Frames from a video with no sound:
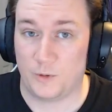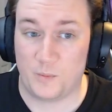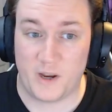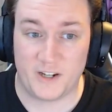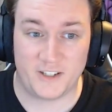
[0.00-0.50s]

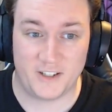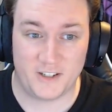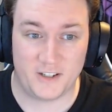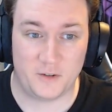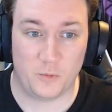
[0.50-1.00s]
met,
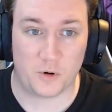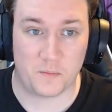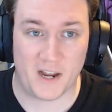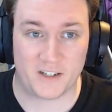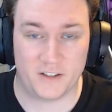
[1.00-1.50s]
welcome
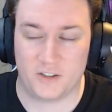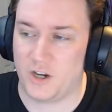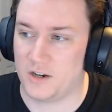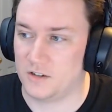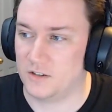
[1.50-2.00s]
back to the
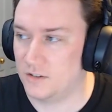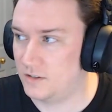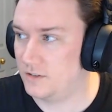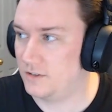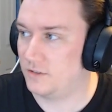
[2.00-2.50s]
channel.
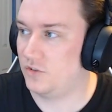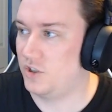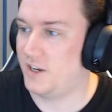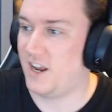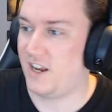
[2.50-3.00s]

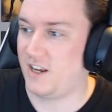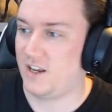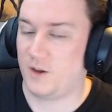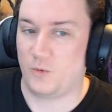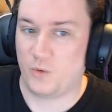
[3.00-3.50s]
Today
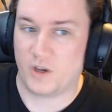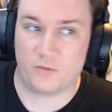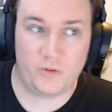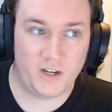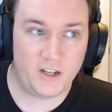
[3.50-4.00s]
we are
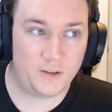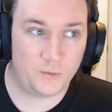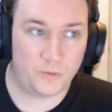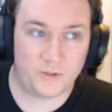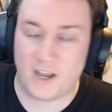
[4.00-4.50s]
reading
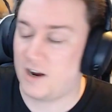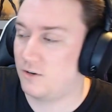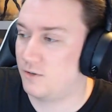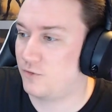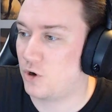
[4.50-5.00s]
through
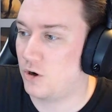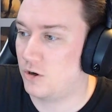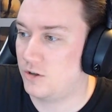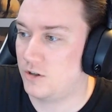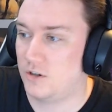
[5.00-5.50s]
Tower of
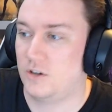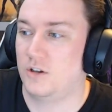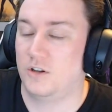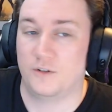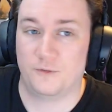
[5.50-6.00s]
God
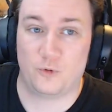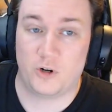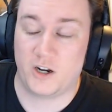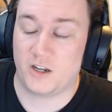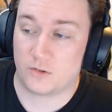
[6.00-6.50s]

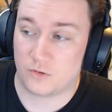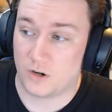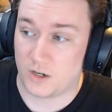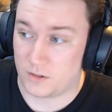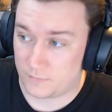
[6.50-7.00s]

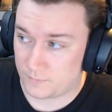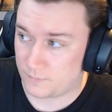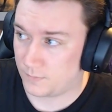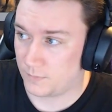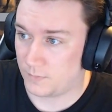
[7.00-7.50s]
493.
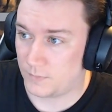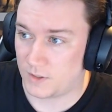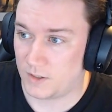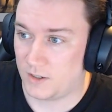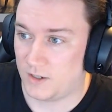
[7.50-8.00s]

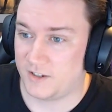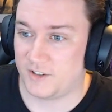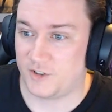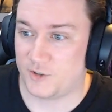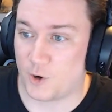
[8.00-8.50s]

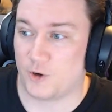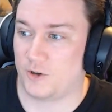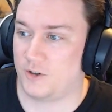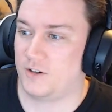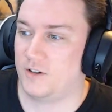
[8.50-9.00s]
So,
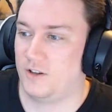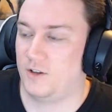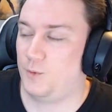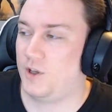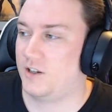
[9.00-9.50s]

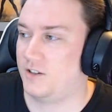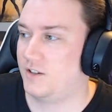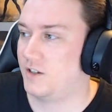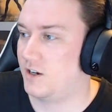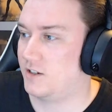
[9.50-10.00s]
we
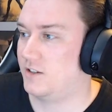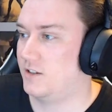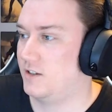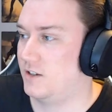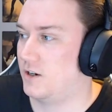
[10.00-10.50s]
discussed
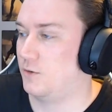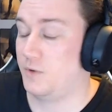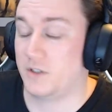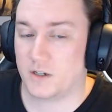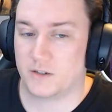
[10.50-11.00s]

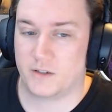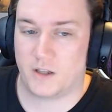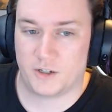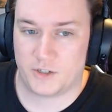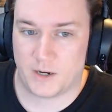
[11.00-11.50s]
the
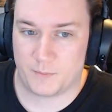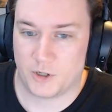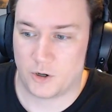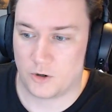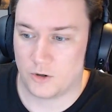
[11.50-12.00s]
last chapter
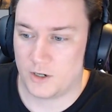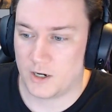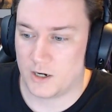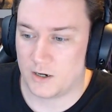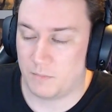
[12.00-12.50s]
on
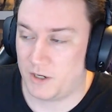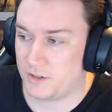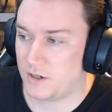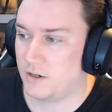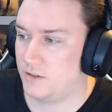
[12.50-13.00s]

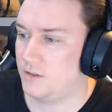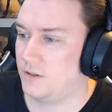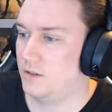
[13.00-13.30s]
MageCast